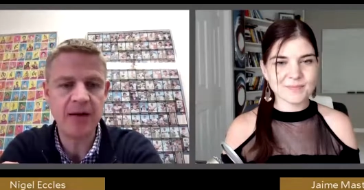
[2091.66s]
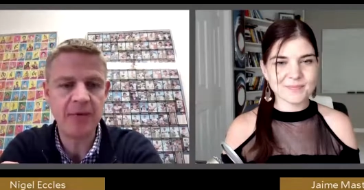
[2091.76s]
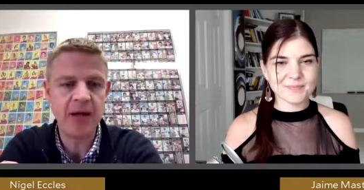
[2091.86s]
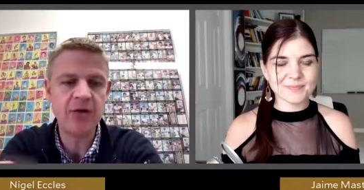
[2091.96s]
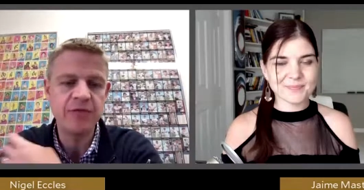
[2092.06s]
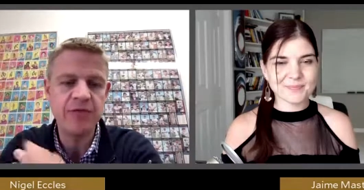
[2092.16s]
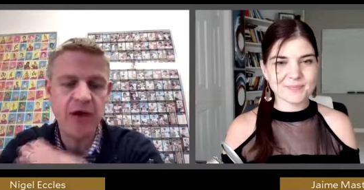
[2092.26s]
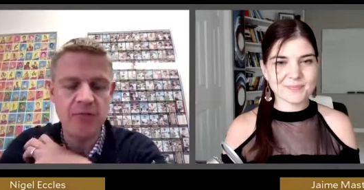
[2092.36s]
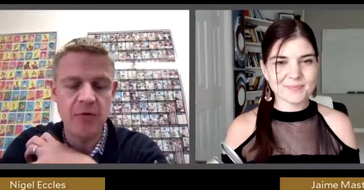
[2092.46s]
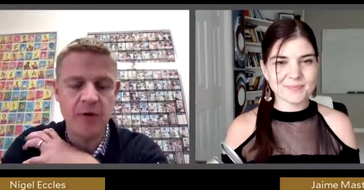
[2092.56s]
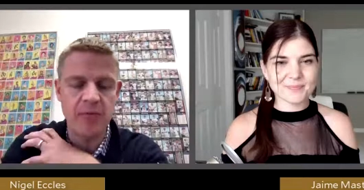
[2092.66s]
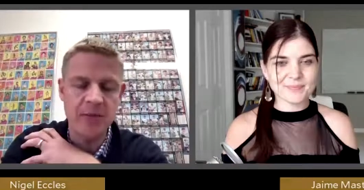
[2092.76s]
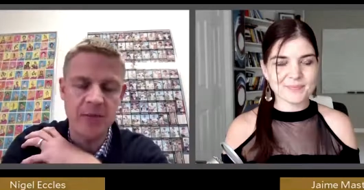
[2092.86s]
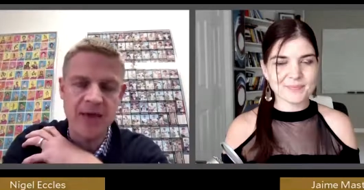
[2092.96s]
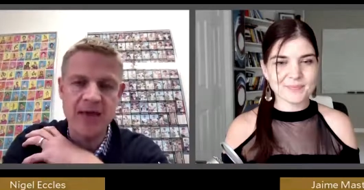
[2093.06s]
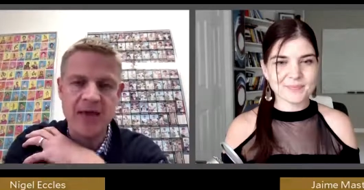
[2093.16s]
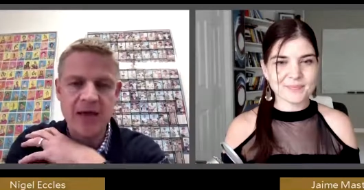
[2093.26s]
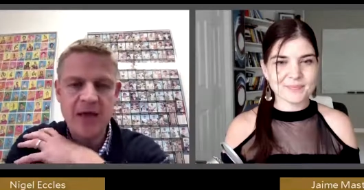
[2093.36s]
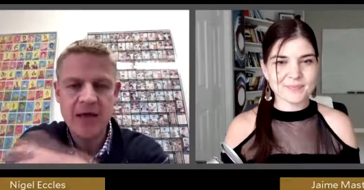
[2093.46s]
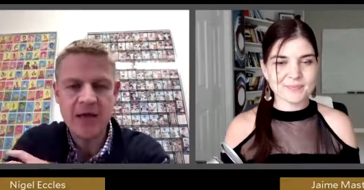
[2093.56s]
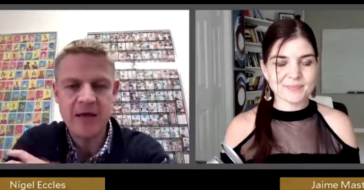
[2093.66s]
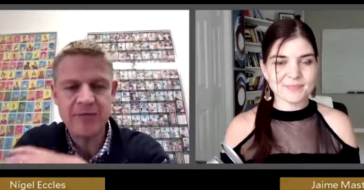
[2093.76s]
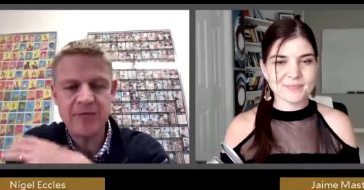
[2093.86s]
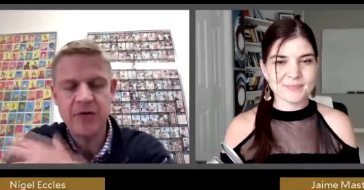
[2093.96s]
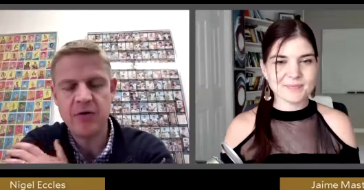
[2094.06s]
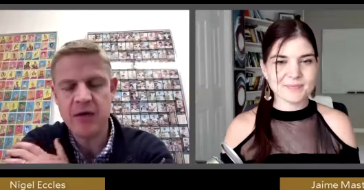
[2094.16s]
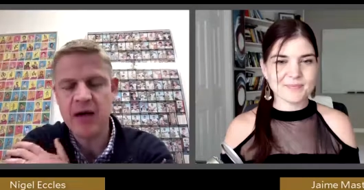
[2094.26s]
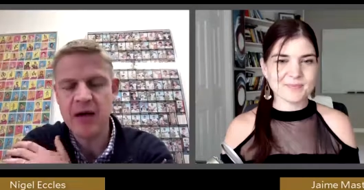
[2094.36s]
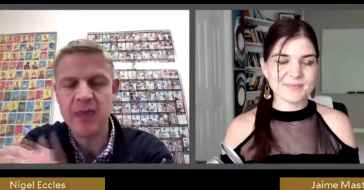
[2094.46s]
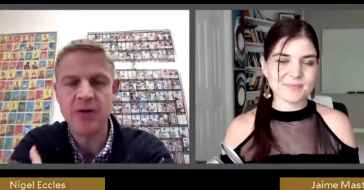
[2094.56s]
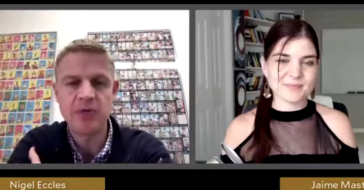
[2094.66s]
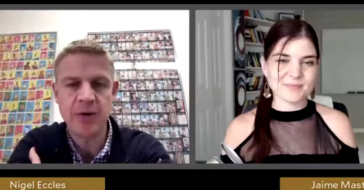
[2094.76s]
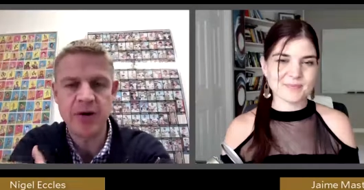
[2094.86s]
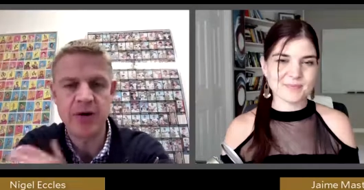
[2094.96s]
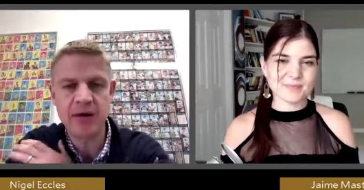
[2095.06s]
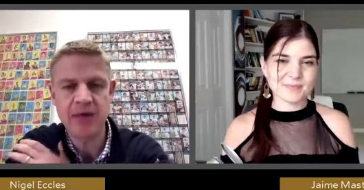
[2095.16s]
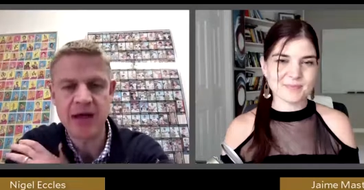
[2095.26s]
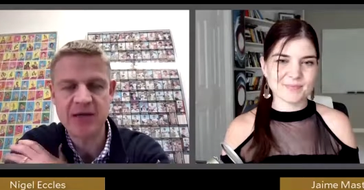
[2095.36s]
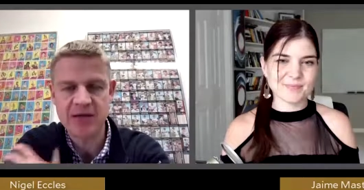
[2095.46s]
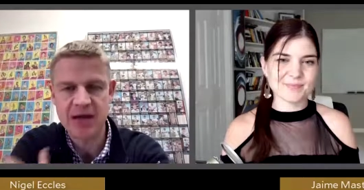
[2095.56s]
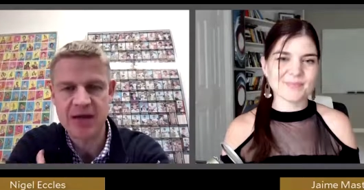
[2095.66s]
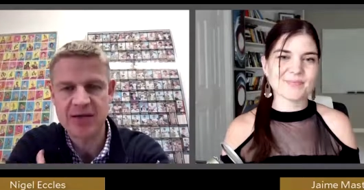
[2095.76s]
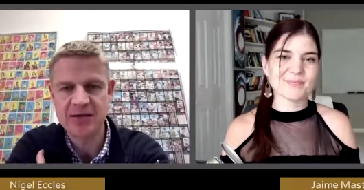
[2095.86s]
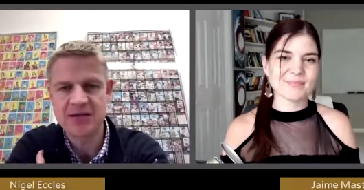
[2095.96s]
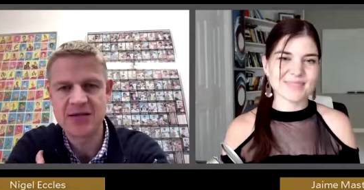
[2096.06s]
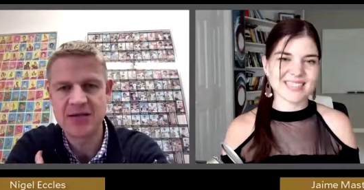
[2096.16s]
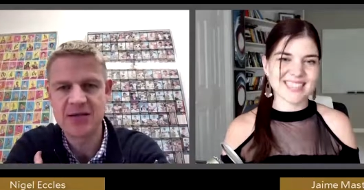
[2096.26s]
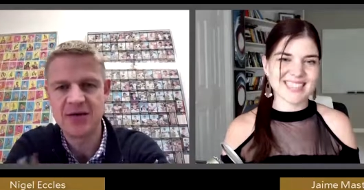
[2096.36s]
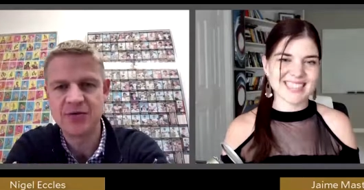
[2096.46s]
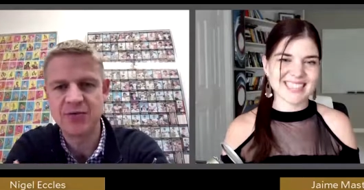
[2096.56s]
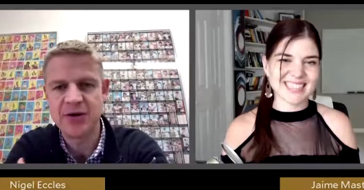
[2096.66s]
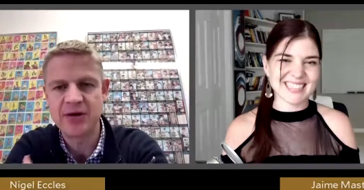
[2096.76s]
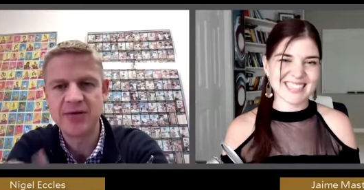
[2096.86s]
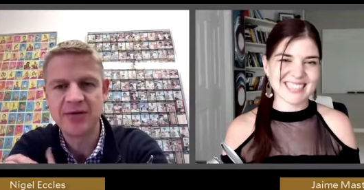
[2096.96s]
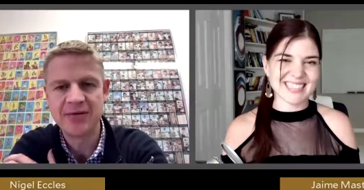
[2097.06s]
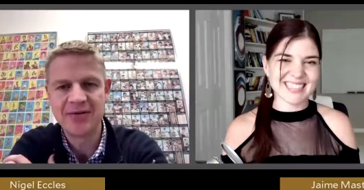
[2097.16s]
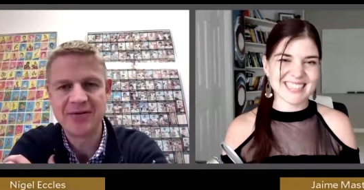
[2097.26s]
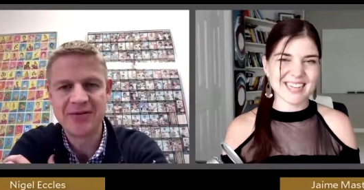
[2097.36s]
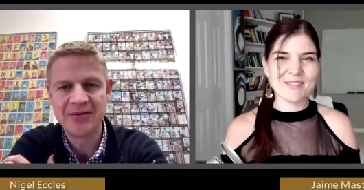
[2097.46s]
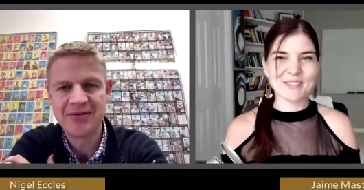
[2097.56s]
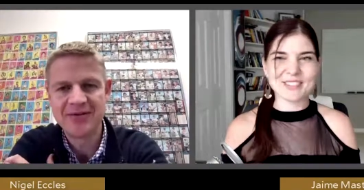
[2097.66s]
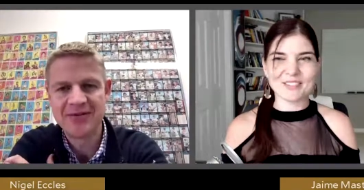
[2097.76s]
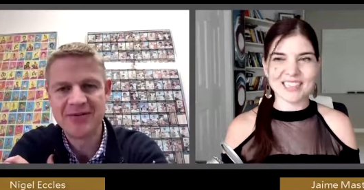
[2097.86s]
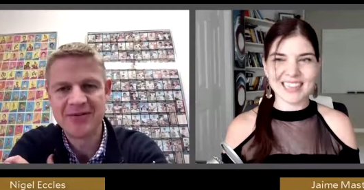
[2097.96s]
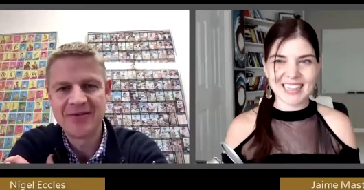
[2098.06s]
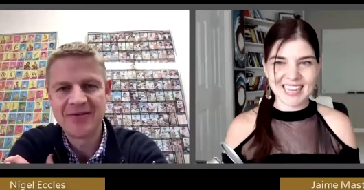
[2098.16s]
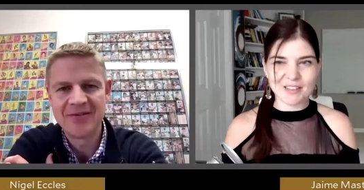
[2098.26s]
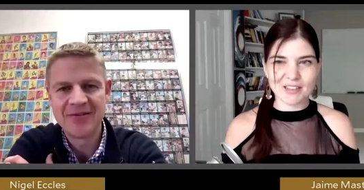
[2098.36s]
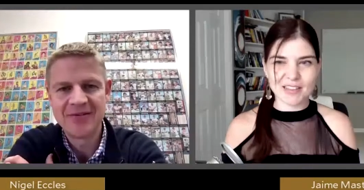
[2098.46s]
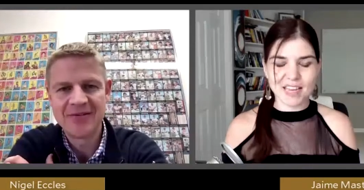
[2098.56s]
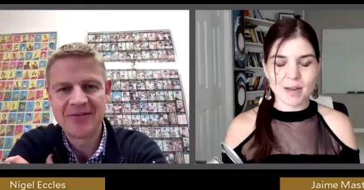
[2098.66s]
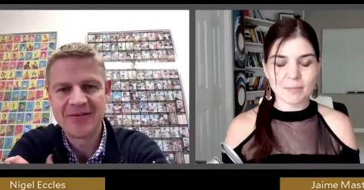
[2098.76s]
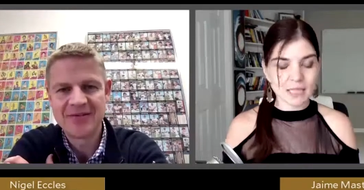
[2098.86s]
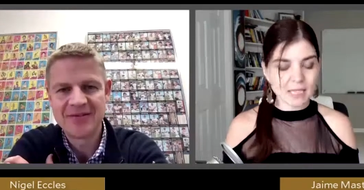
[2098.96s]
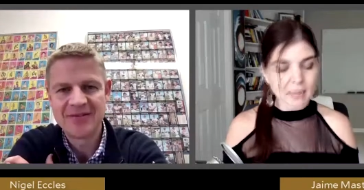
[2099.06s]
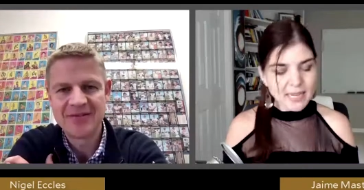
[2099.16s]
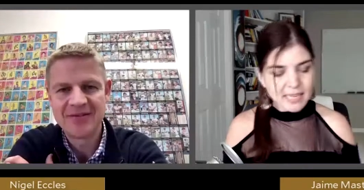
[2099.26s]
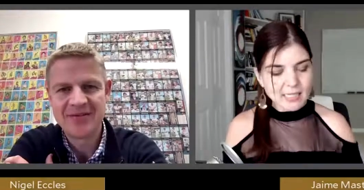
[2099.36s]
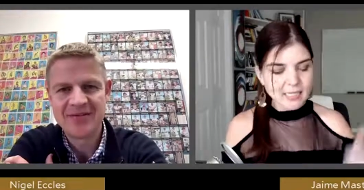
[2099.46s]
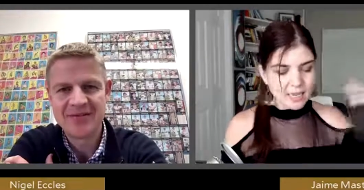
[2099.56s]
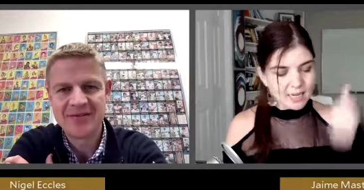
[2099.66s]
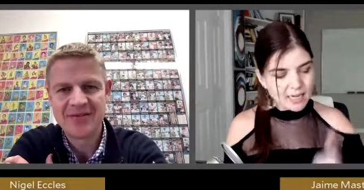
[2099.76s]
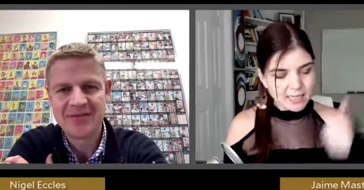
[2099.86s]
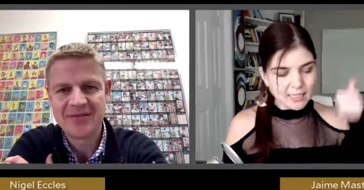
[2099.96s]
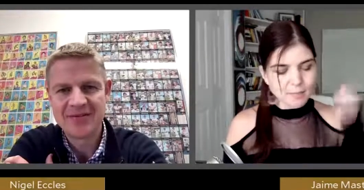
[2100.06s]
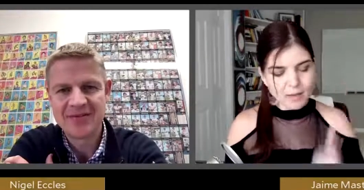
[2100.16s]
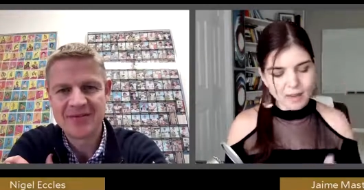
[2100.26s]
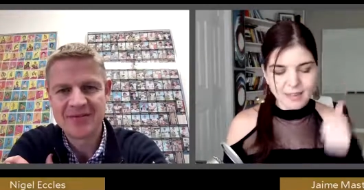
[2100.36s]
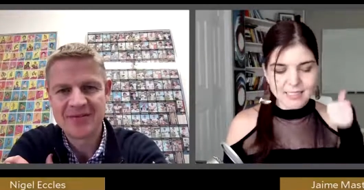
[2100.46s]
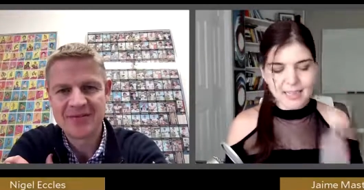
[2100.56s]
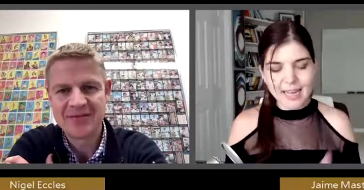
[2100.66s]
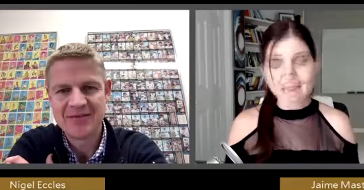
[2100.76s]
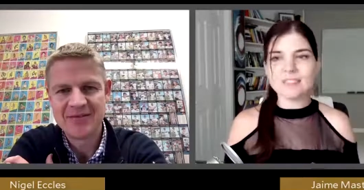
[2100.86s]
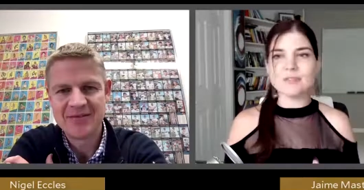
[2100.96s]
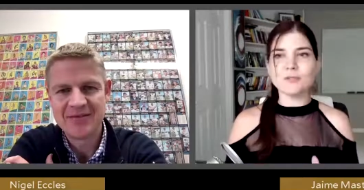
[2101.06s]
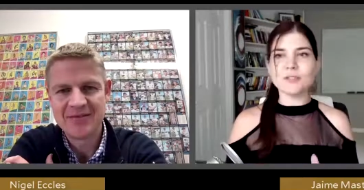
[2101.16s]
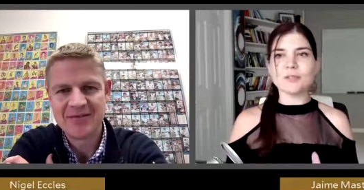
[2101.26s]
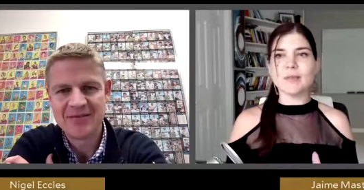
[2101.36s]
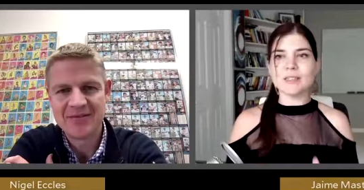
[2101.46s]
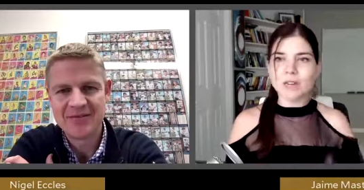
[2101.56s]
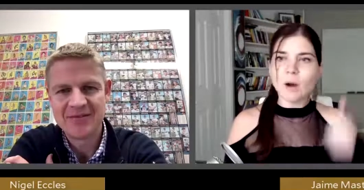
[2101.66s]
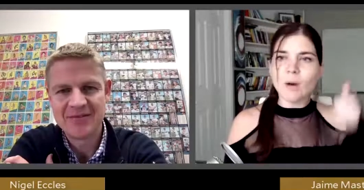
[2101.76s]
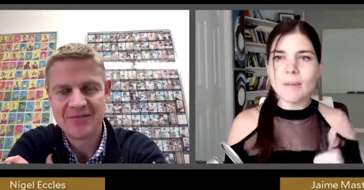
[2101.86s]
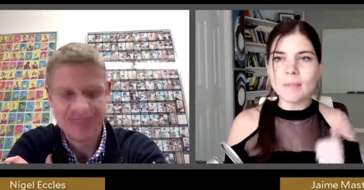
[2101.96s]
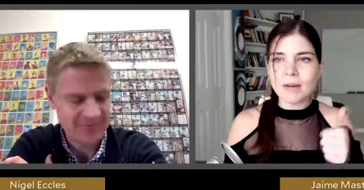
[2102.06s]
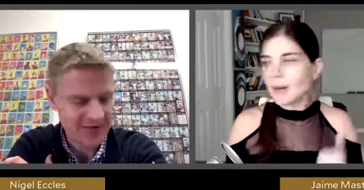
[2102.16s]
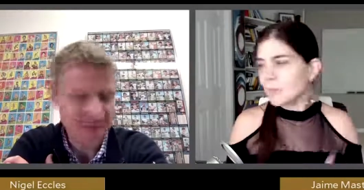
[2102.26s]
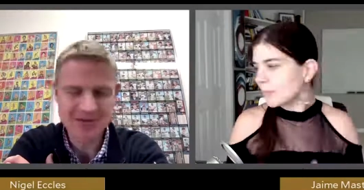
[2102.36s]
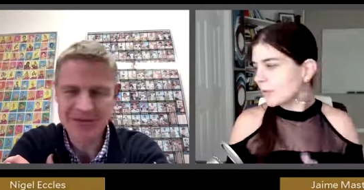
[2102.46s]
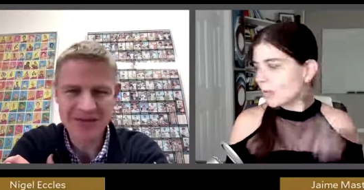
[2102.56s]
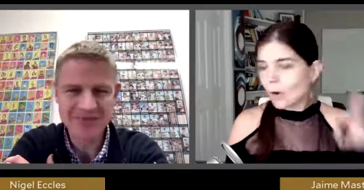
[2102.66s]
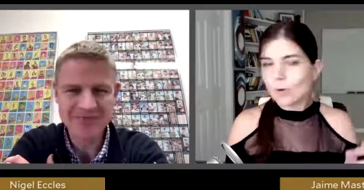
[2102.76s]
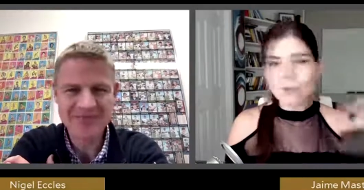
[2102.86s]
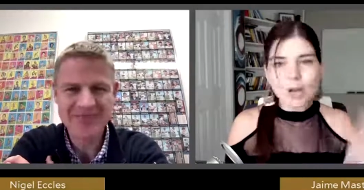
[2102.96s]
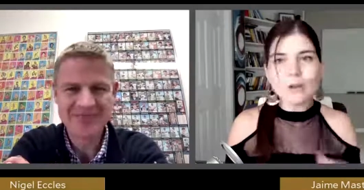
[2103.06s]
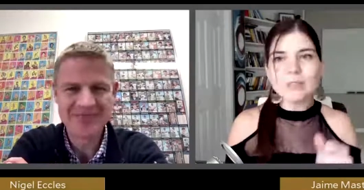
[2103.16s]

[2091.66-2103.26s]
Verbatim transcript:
Speaker 1: Um, and you can find more about me if you. Uh, I'm on Twitter. I'm Nigel Eccles on Twitter.
Speaker 2: We will definitely link everything up, and let's make his his uh, daily active user metric go up. Come on, people, Absolutely. Oh, go go